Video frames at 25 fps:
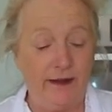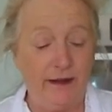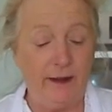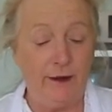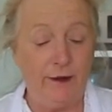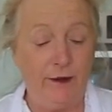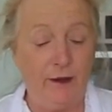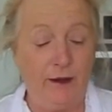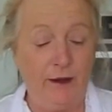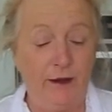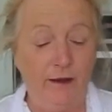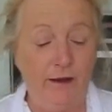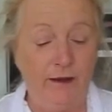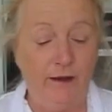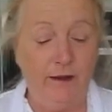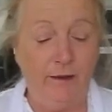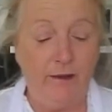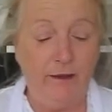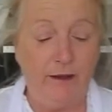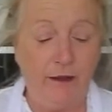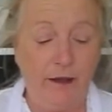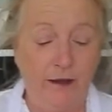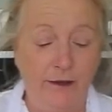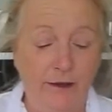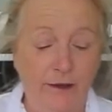you can
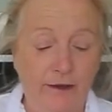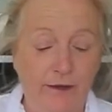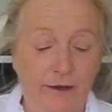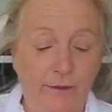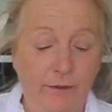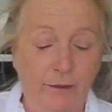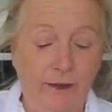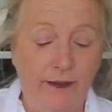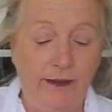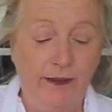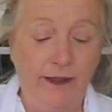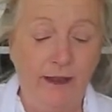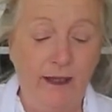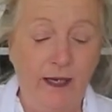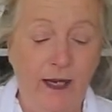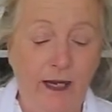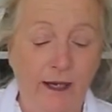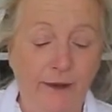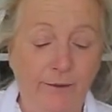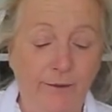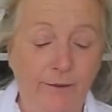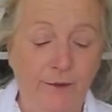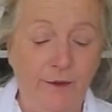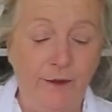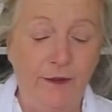cut it with a
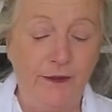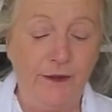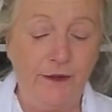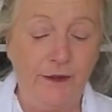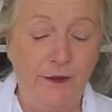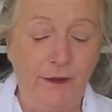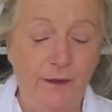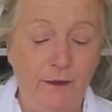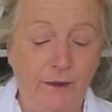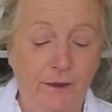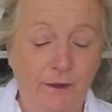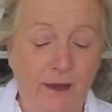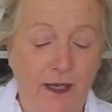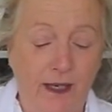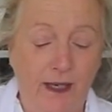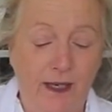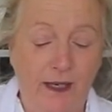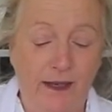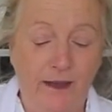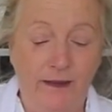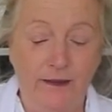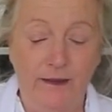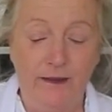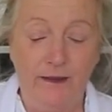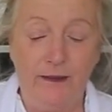knife just to
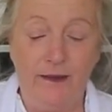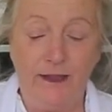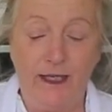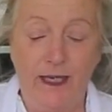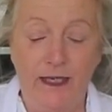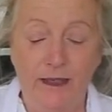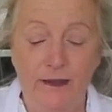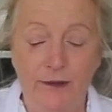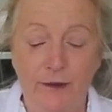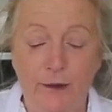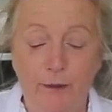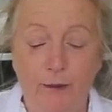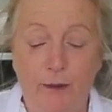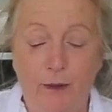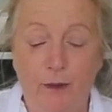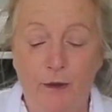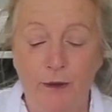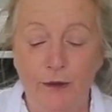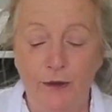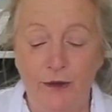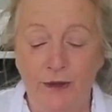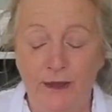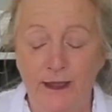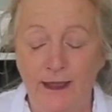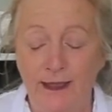get your
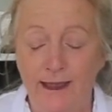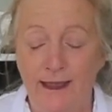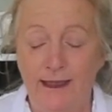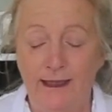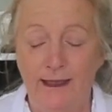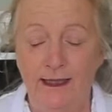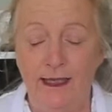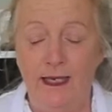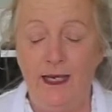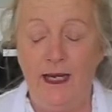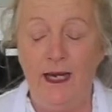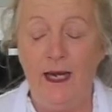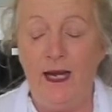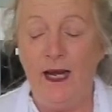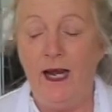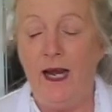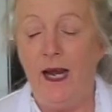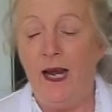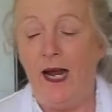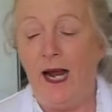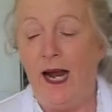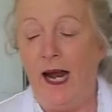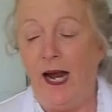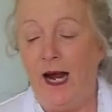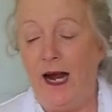portions.
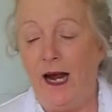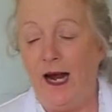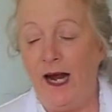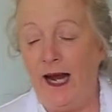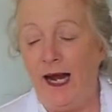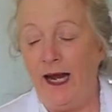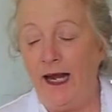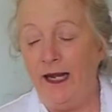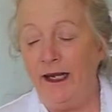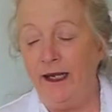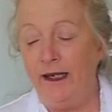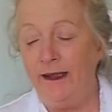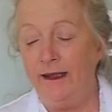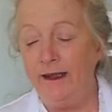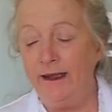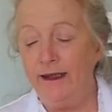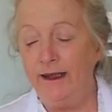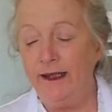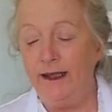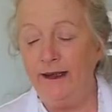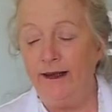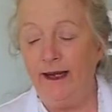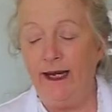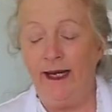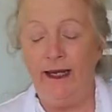And
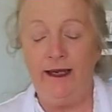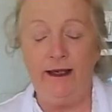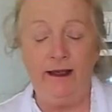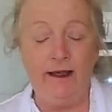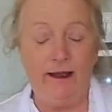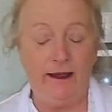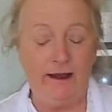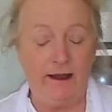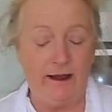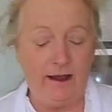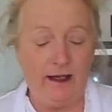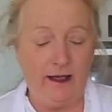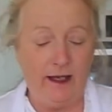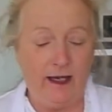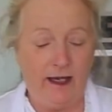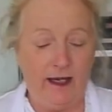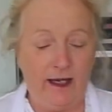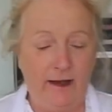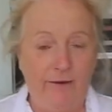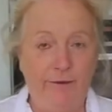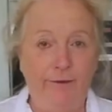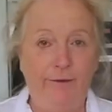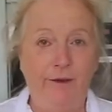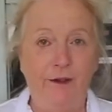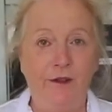then
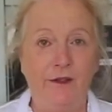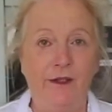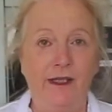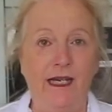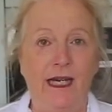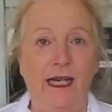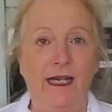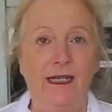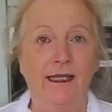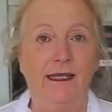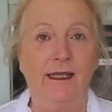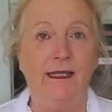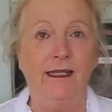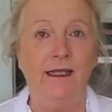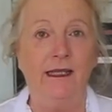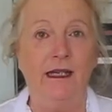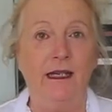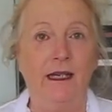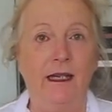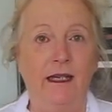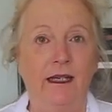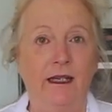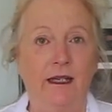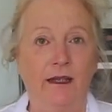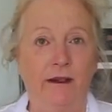fish slice is
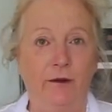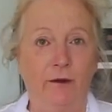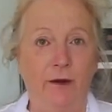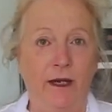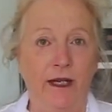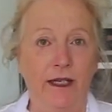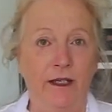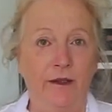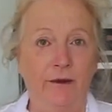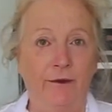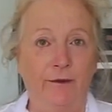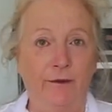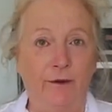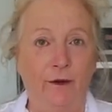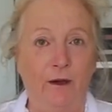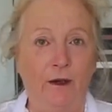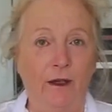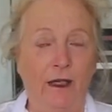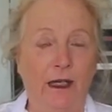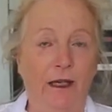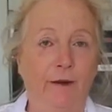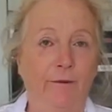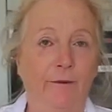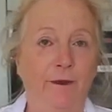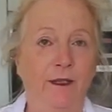great for
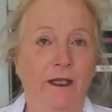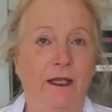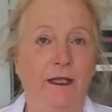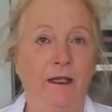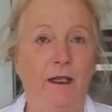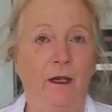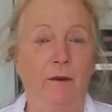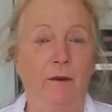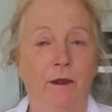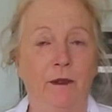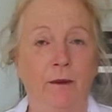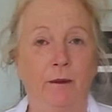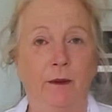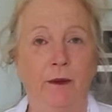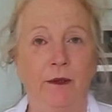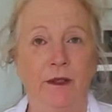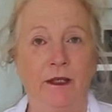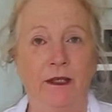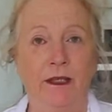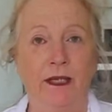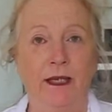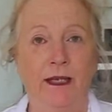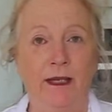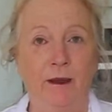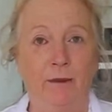lifting it to put
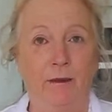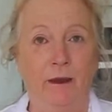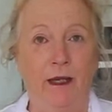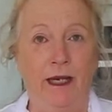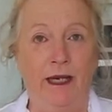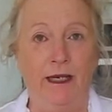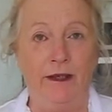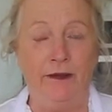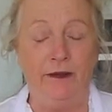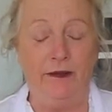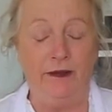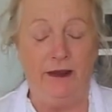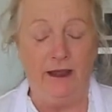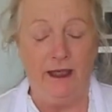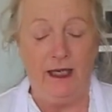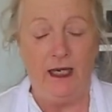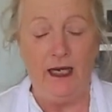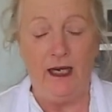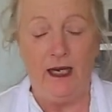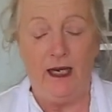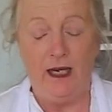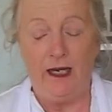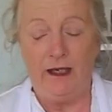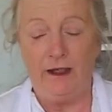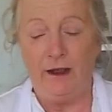it on the plate.
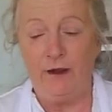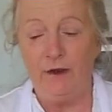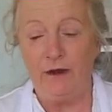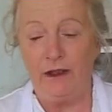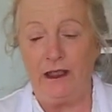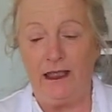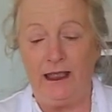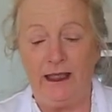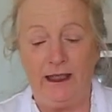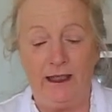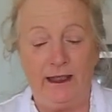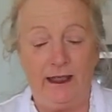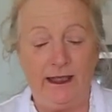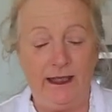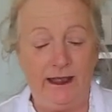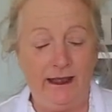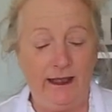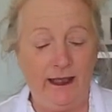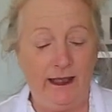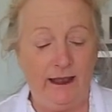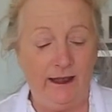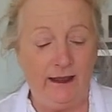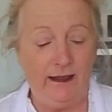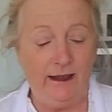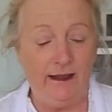Usually you need
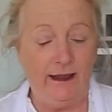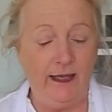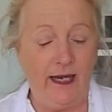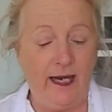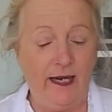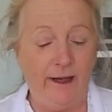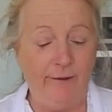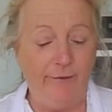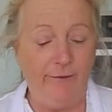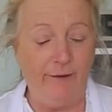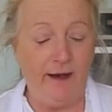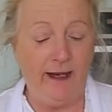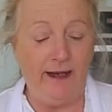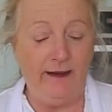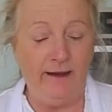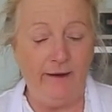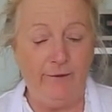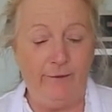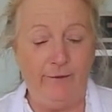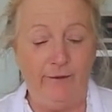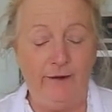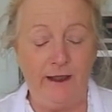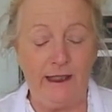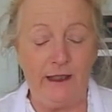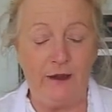the knife and
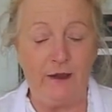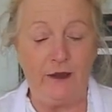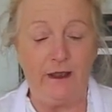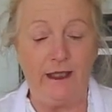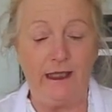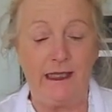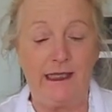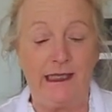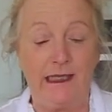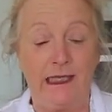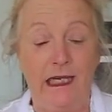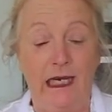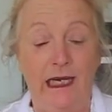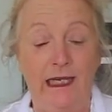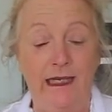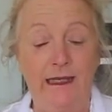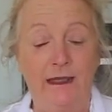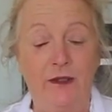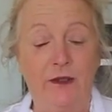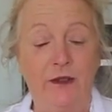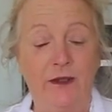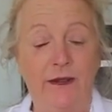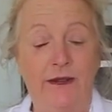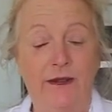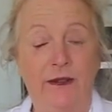the fish slice
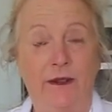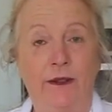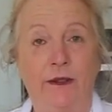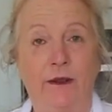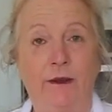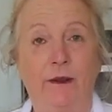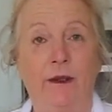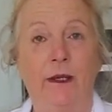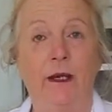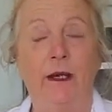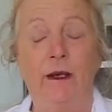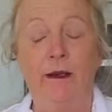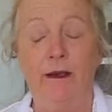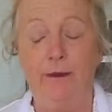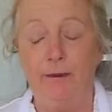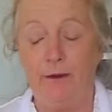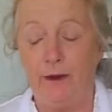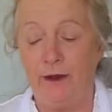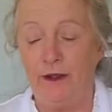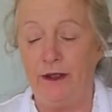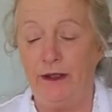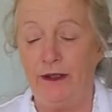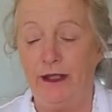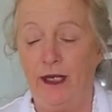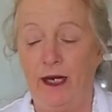just to
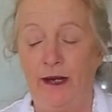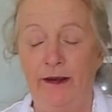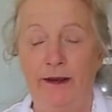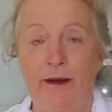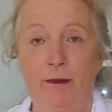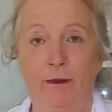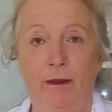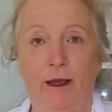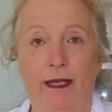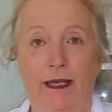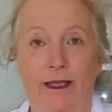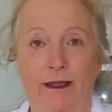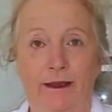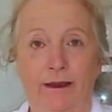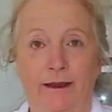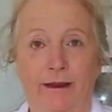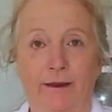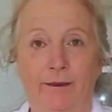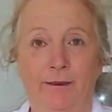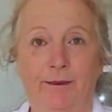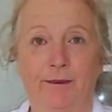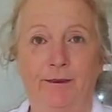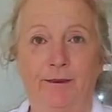put it on the plate.